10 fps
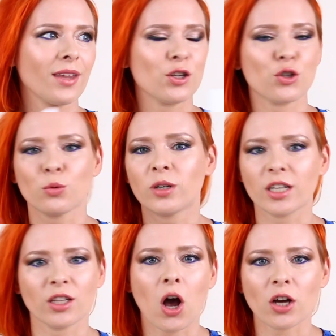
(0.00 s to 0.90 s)
sugar
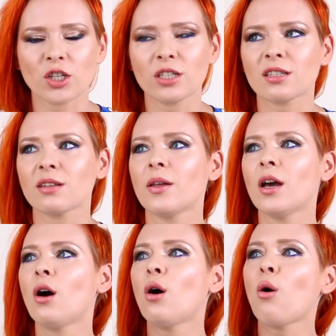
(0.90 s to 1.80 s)
concoctions,
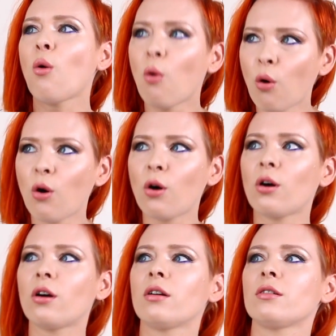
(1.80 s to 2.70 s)

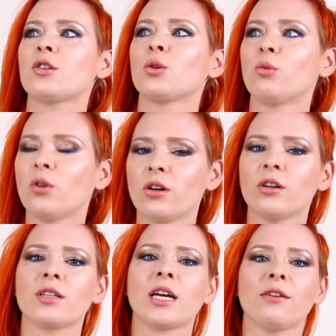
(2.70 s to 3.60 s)
or
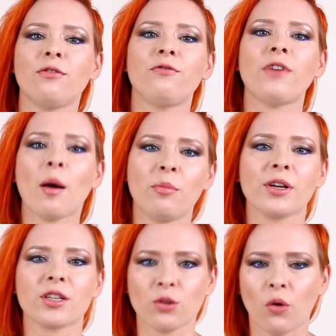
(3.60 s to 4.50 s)
toward kind of
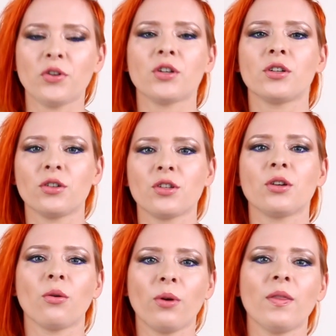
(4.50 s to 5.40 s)
fabric softeners, you
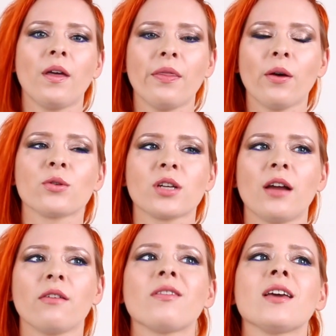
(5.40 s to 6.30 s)
know, and those
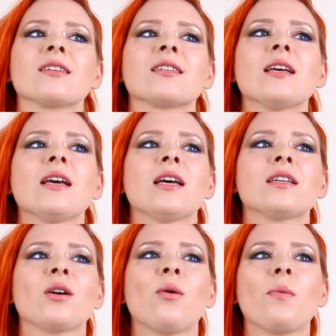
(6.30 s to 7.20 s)
kind of things.
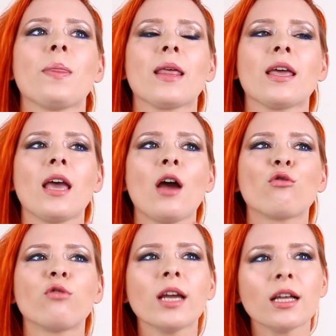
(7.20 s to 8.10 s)
So a
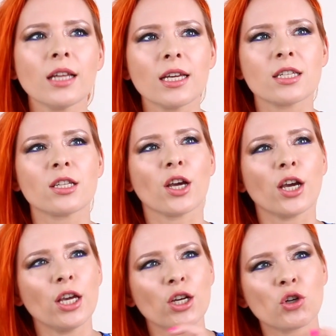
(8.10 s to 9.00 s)

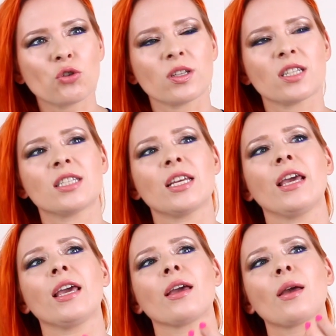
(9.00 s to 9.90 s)
realistic,
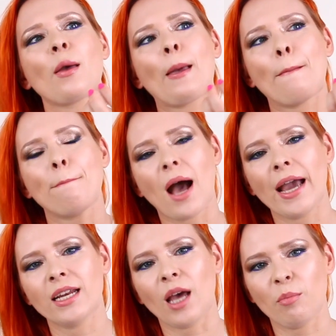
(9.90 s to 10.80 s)
interesting
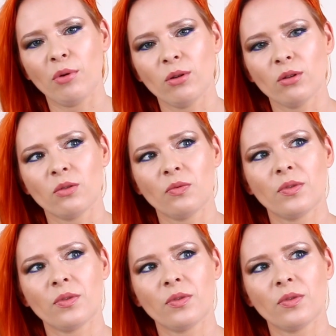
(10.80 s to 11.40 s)
pineapple,